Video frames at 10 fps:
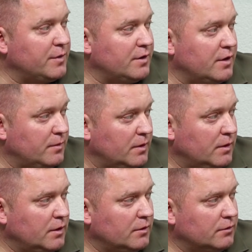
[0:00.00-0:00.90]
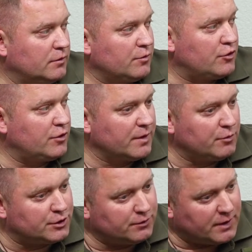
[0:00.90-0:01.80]
we uh, ask you to please
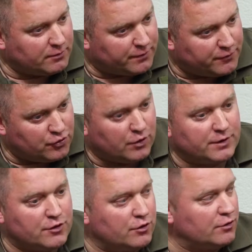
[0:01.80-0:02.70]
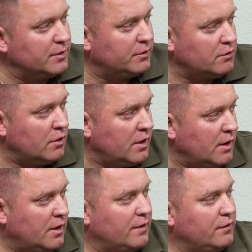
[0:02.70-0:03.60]
understand us as well because
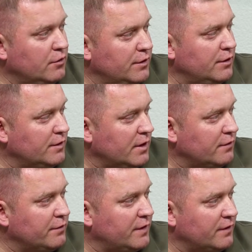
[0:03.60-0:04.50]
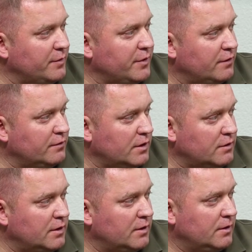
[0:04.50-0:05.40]
we cannot from
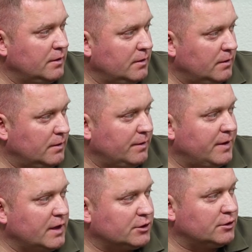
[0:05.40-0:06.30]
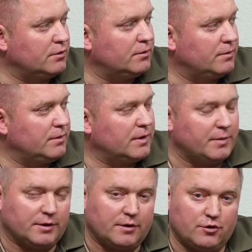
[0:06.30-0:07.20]
scratch
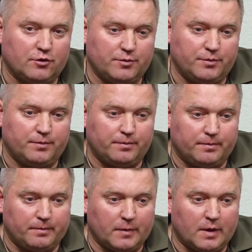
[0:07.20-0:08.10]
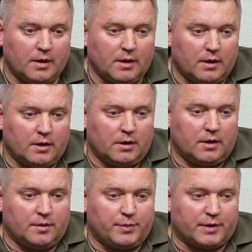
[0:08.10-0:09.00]
upscale it
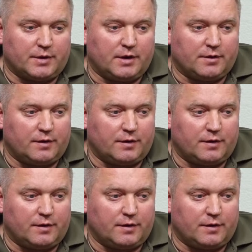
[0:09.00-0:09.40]
perfectly.